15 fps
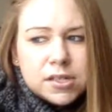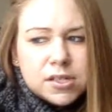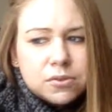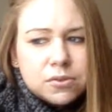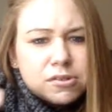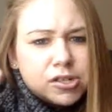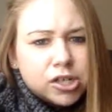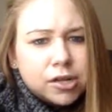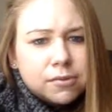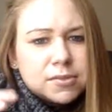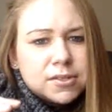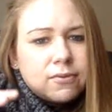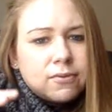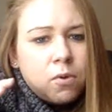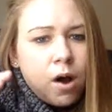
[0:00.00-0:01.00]
So in
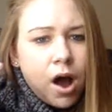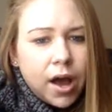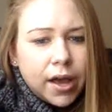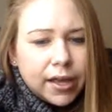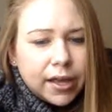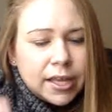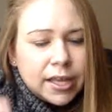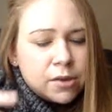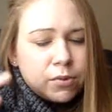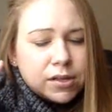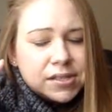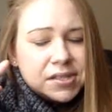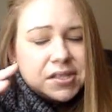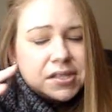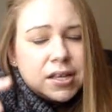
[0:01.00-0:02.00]
terms of walking,
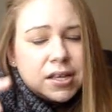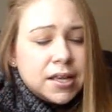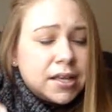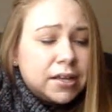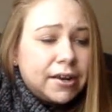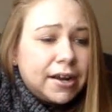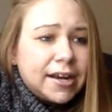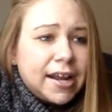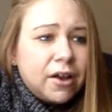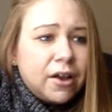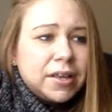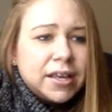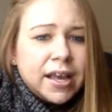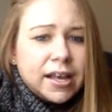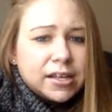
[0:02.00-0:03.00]
right
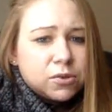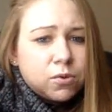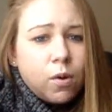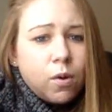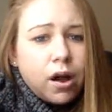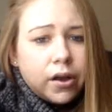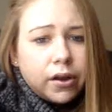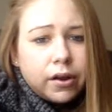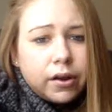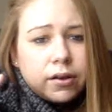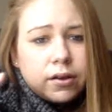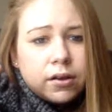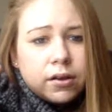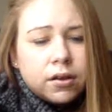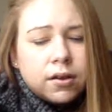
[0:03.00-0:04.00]
now he has a walker,
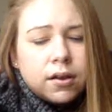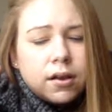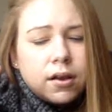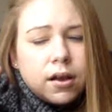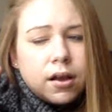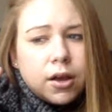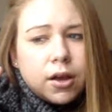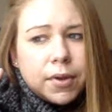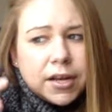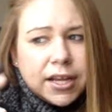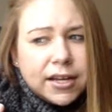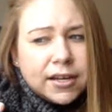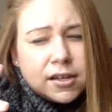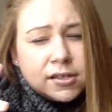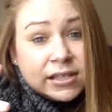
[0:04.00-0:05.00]
and
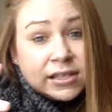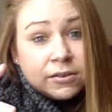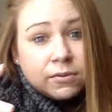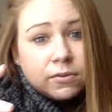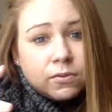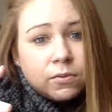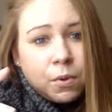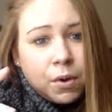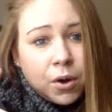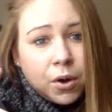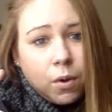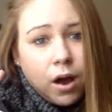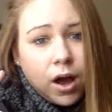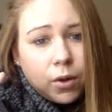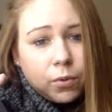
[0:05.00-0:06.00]
he doesn't want
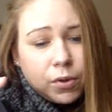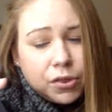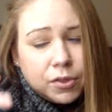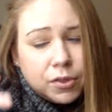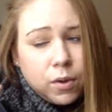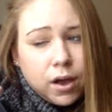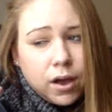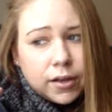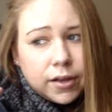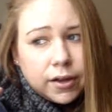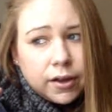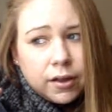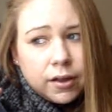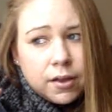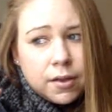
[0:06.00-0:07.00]
to walk with the
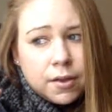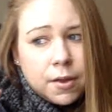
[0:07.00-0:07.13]
walker.